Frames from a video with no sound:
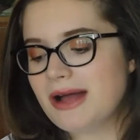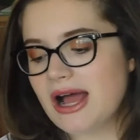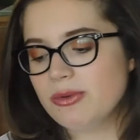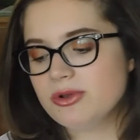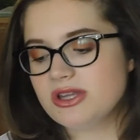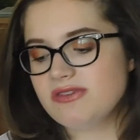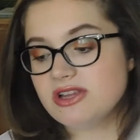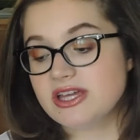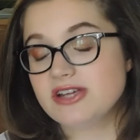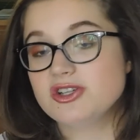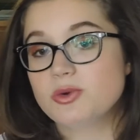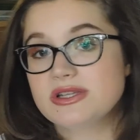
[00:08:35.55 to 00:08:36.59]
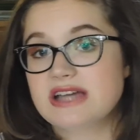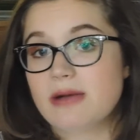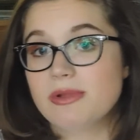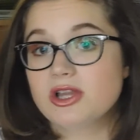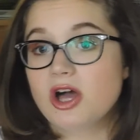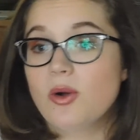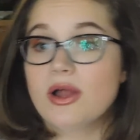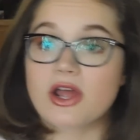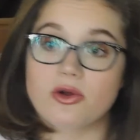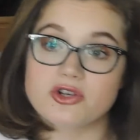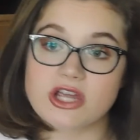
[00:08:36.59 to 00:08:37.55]
I will leave a link to it down below,
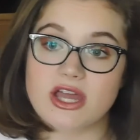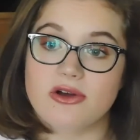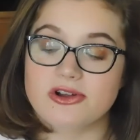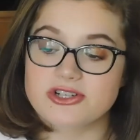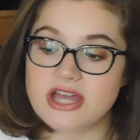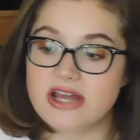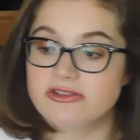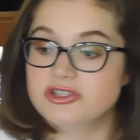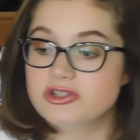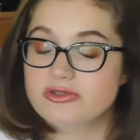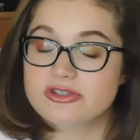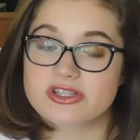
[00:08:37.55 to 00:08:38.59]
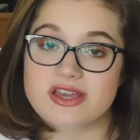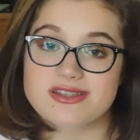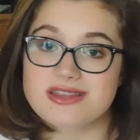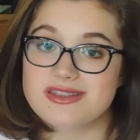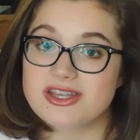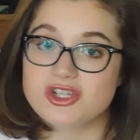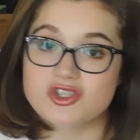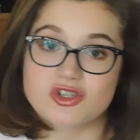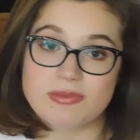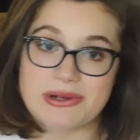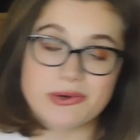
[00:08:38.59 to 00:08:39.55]
and go check out her channel too, just because I think she's
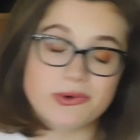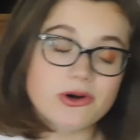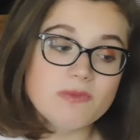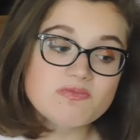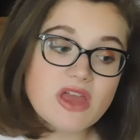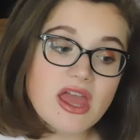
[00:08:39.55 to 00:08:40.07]
super cool.